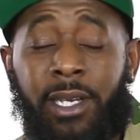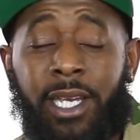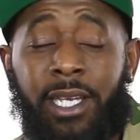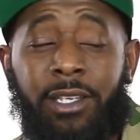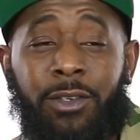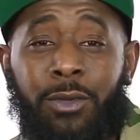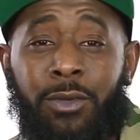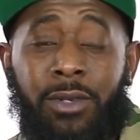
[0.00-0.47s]

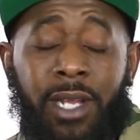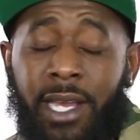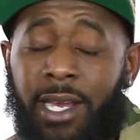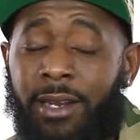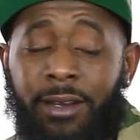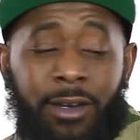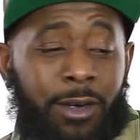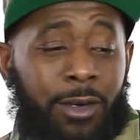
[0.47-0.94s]
And it's
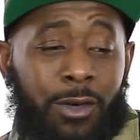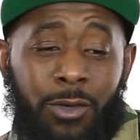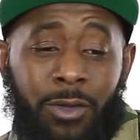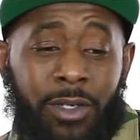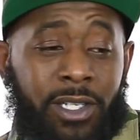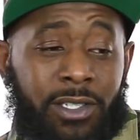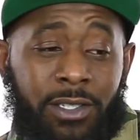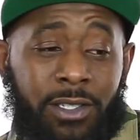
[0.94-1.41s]
not
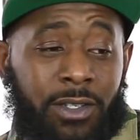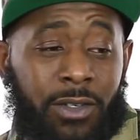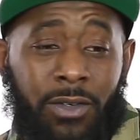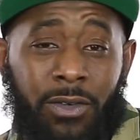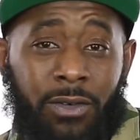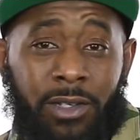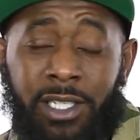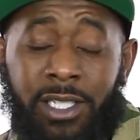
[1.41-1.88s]
always
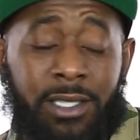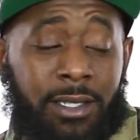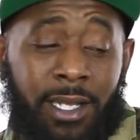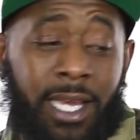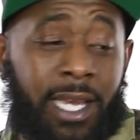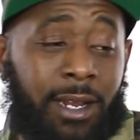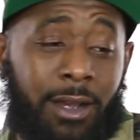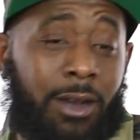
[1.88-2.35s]
going
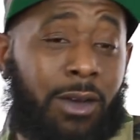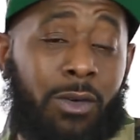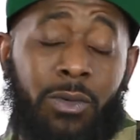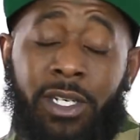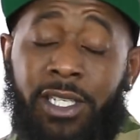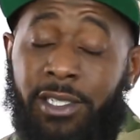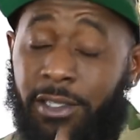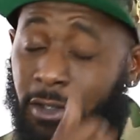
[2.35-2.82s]

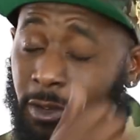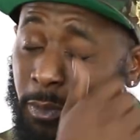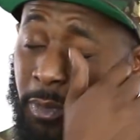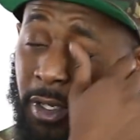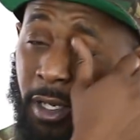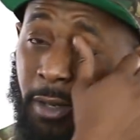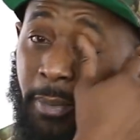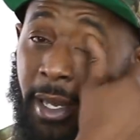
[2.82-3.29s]
to
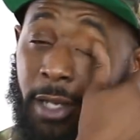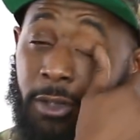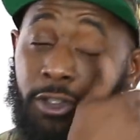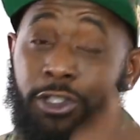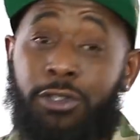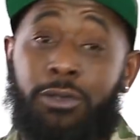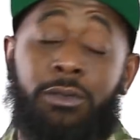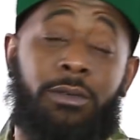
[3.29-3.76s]
be
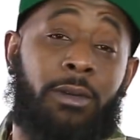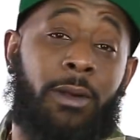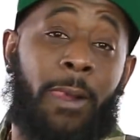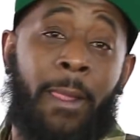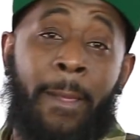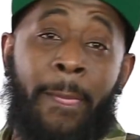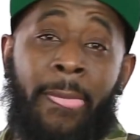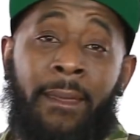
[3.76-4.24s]
about you.
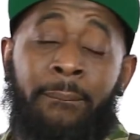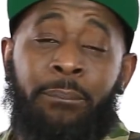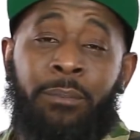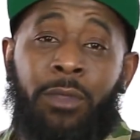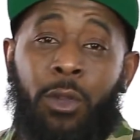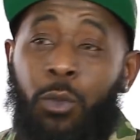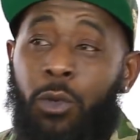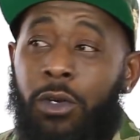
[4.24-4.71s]

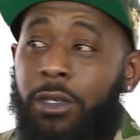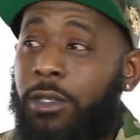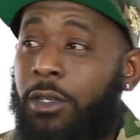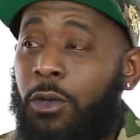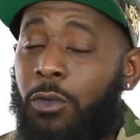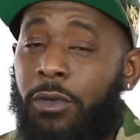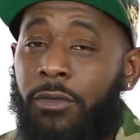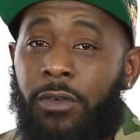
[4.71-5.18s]
The world
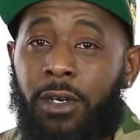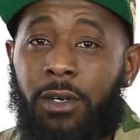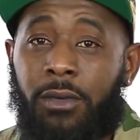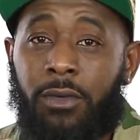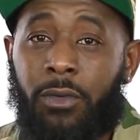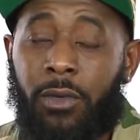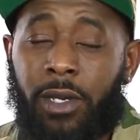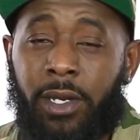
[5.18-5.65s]
don't
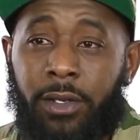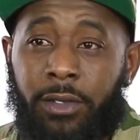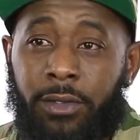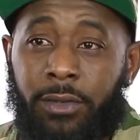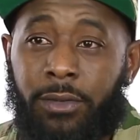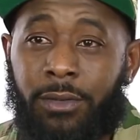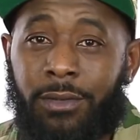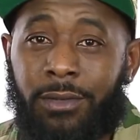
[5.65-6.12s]
revolve around
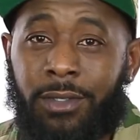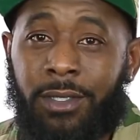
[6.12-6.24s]
you.